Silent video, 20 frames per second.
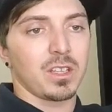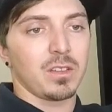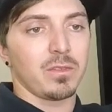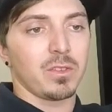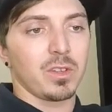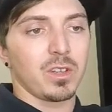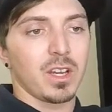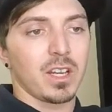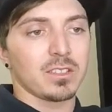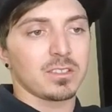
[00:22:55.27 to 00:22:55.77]
give
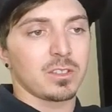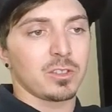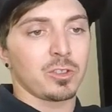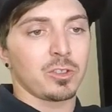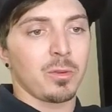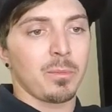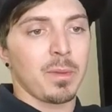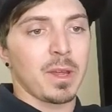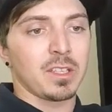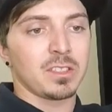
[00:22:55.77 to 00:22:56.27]
you guys a
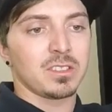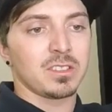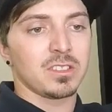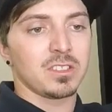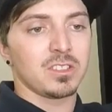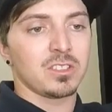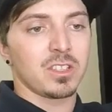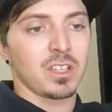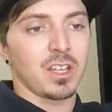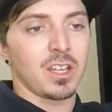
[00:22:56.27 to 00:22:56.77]
little
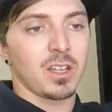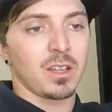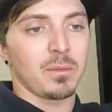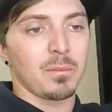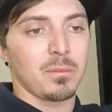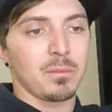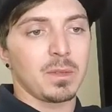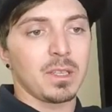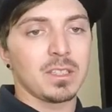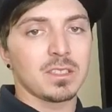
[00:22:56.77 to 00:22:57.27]
message
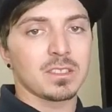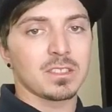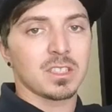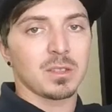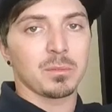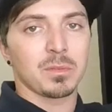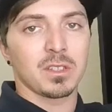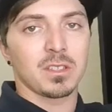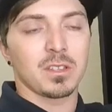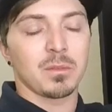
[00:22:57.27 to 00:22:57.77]
that means
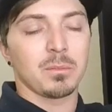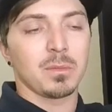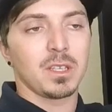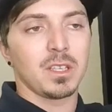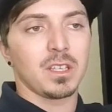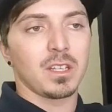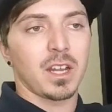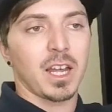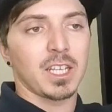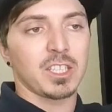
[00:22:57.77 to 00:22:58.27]
something to
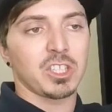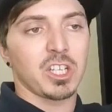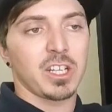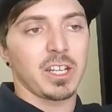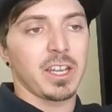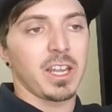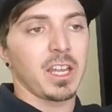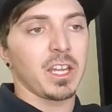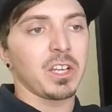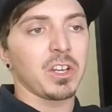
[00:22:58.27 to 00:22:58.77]
me and I try
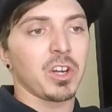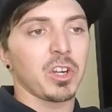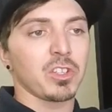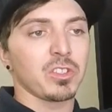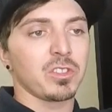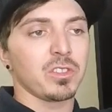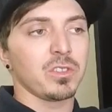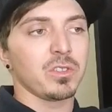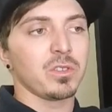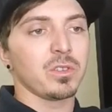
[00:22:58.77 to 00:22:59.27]
to hang on
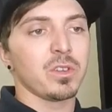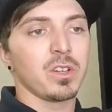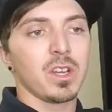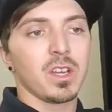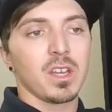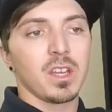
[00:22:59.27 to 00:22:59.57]
to.